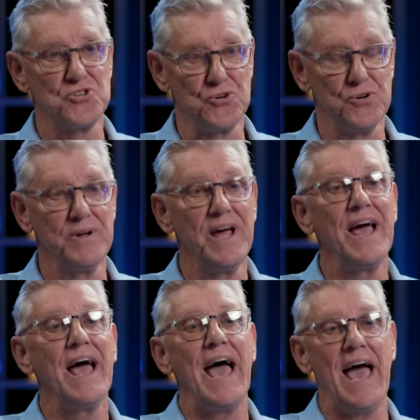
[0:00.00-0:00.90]
to
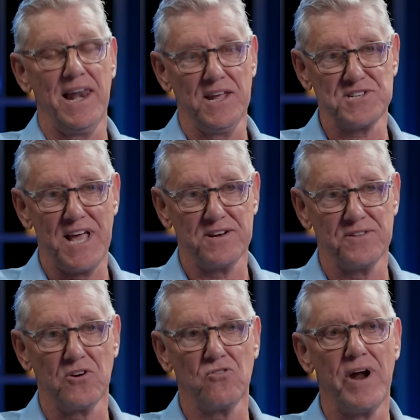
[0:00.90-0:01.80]
Alexander
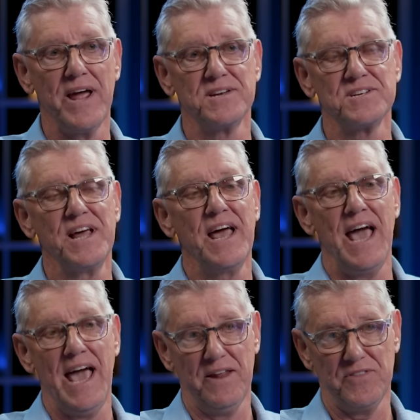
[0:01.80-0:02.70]
the Great
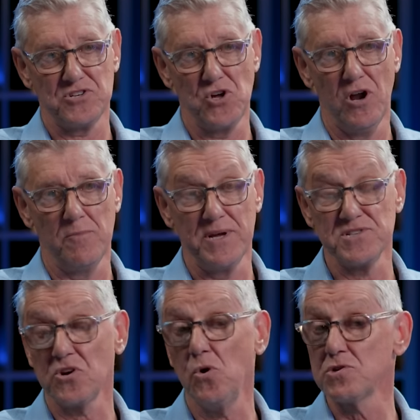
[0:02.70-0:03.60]
and the
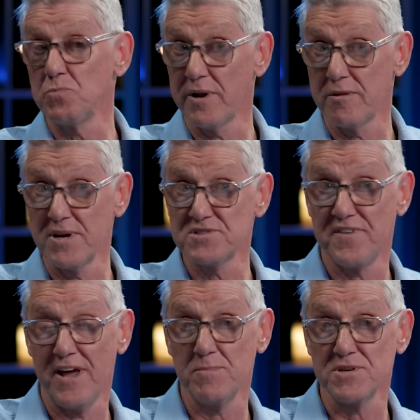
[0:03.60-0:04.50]
Ptolemies. And of course, one of the most
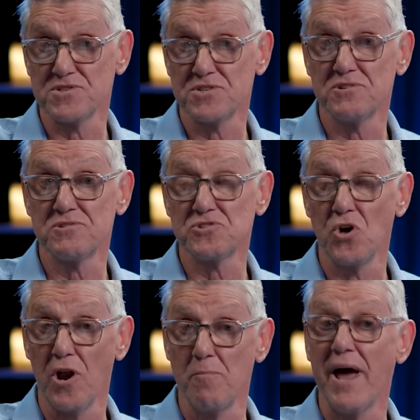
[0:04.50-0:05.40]
famous
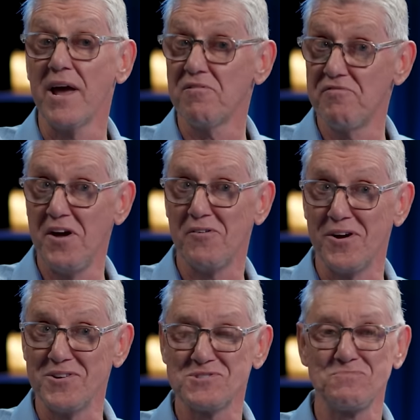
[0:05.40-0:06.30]
Ptolemaic
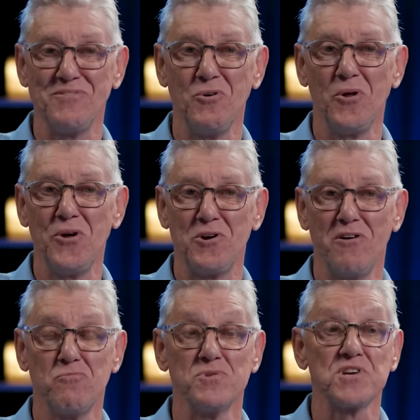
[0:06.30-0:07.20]
pharaohs we've all heard
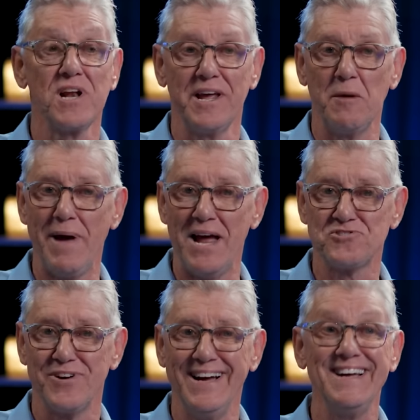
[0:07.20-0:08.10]
of was
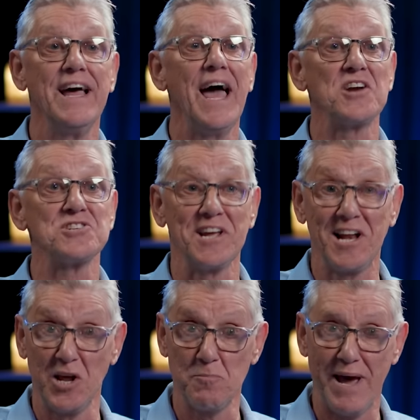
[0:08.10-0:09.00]
Cleopatra. Actually,
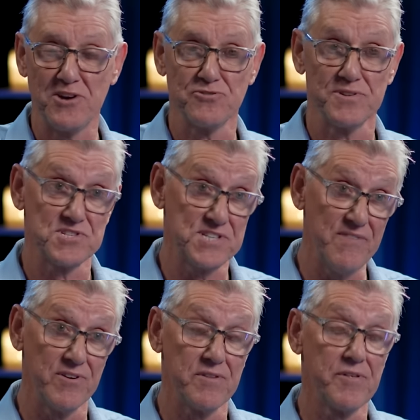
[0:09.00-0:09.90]
Cleopatra
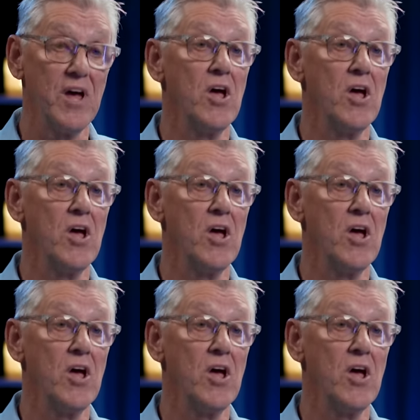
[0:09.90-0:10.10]
VII